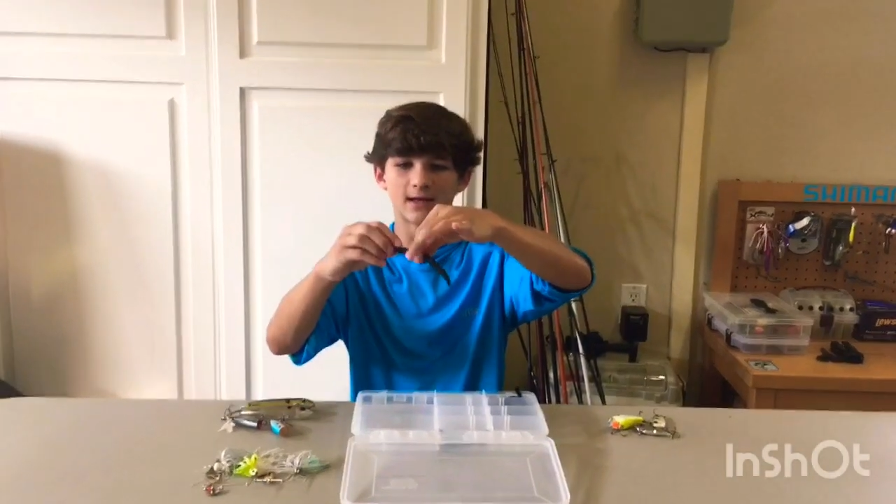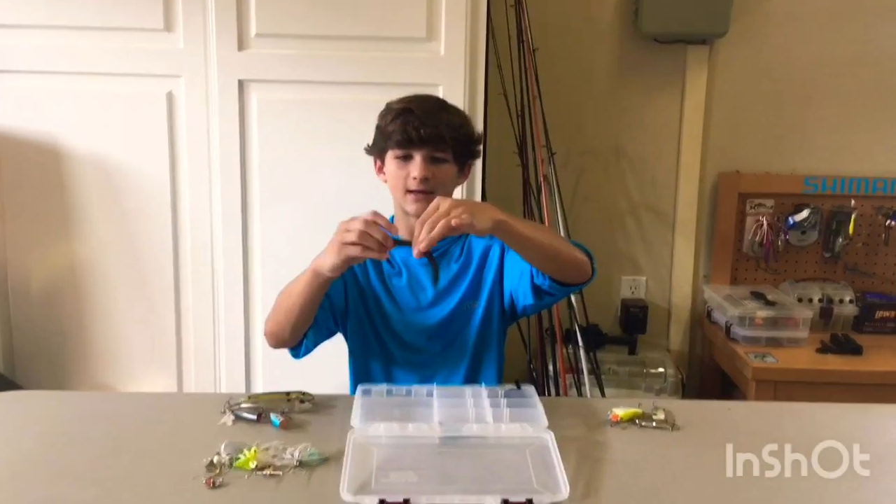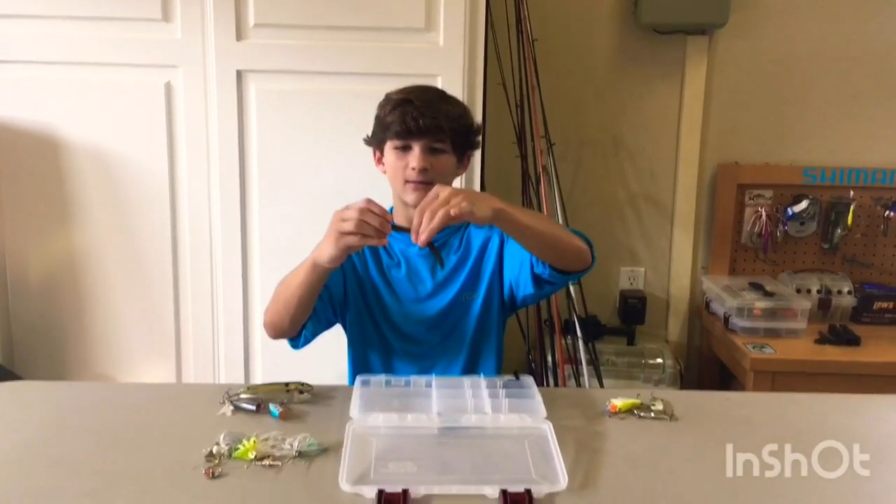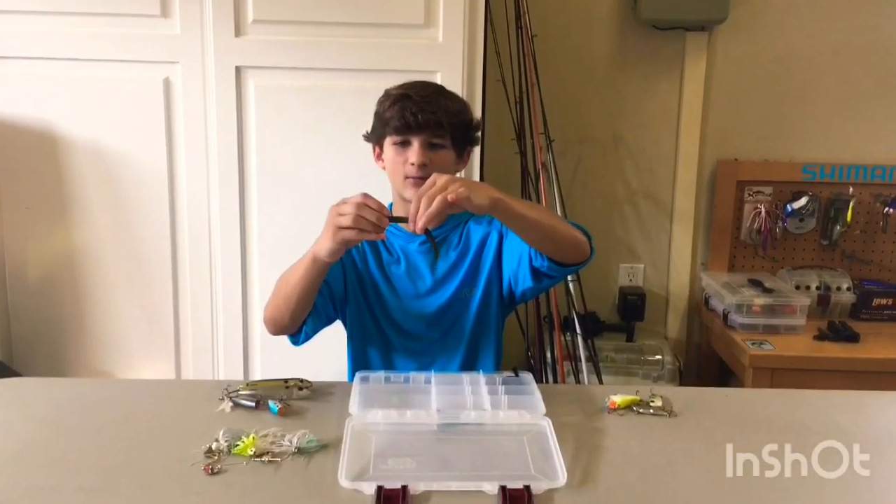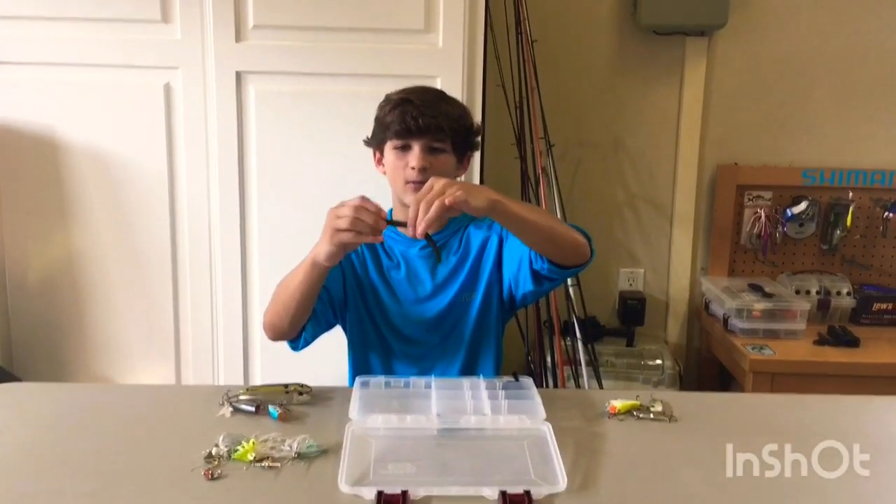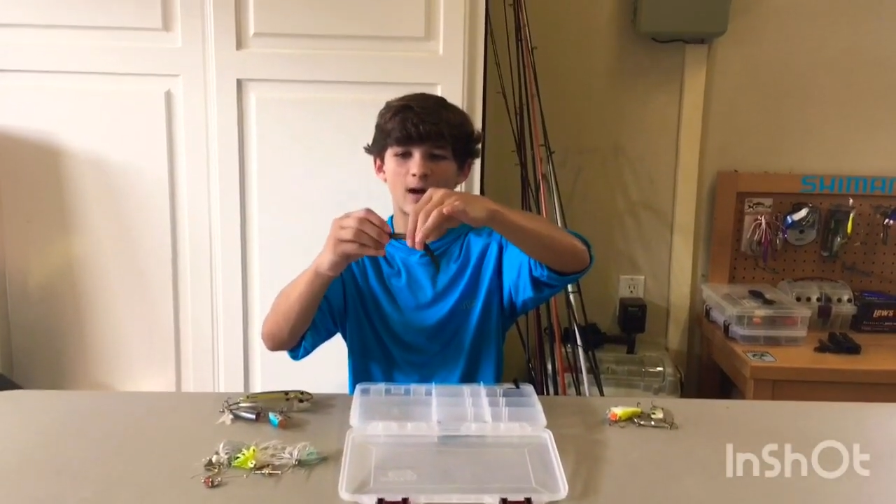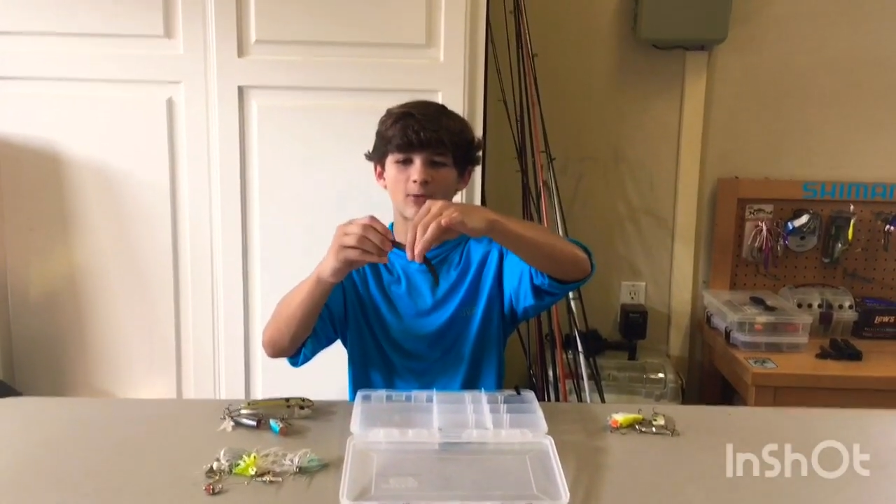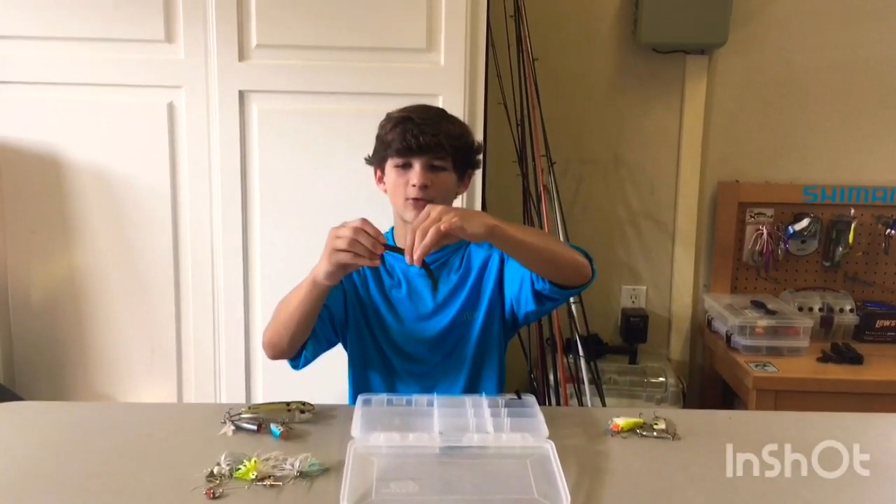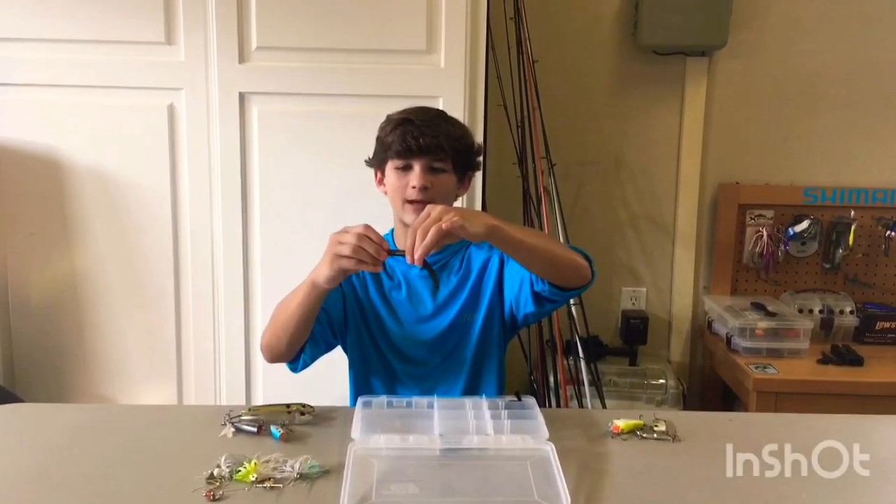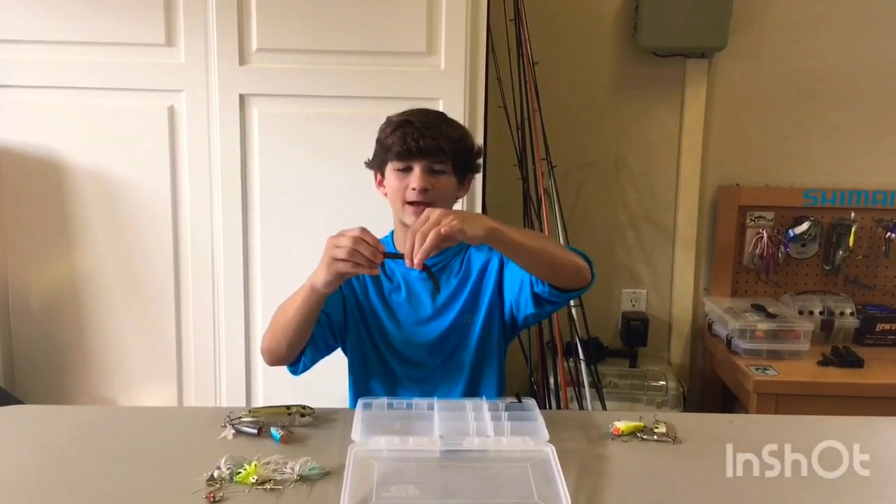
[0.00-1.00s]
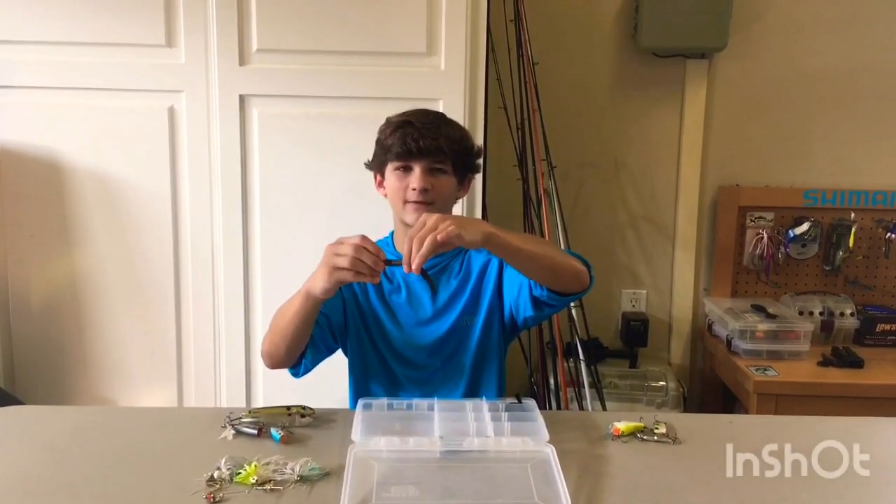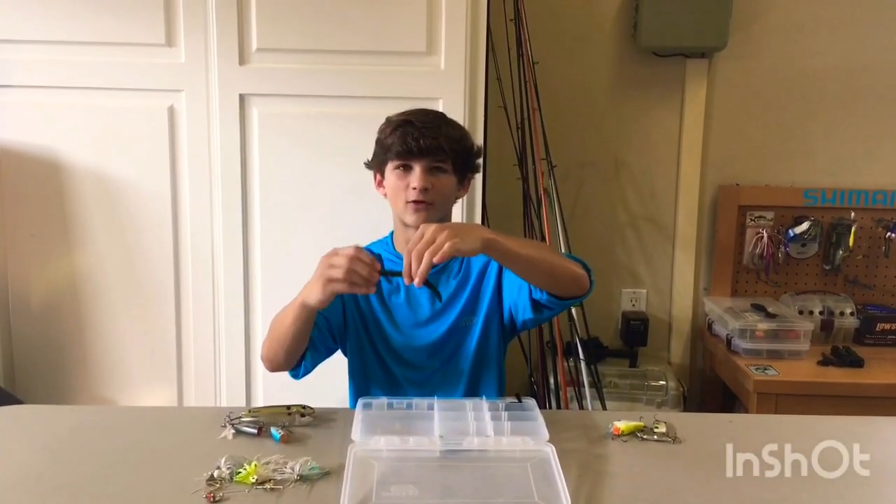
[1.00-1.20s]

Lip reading: it wobbles back and